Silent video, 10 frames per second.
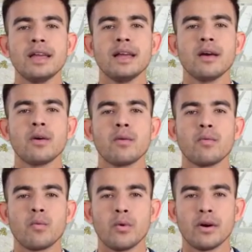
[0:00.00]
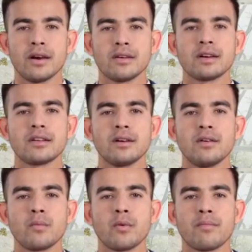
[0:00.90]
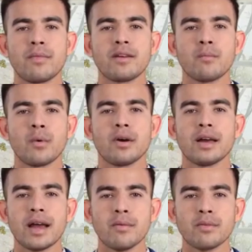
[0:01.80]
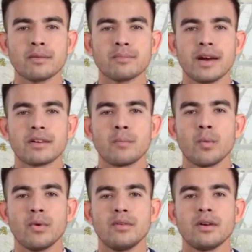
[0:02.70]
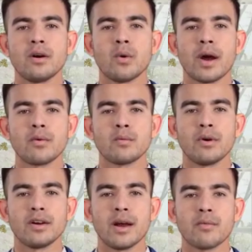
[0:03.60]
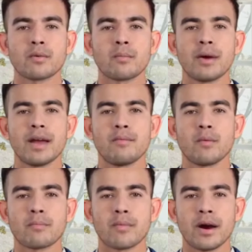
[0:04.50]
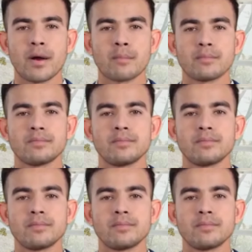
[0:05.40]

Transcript: any issues or need assistance with your Facebook account, it's important to know how to reach out to the platform for help.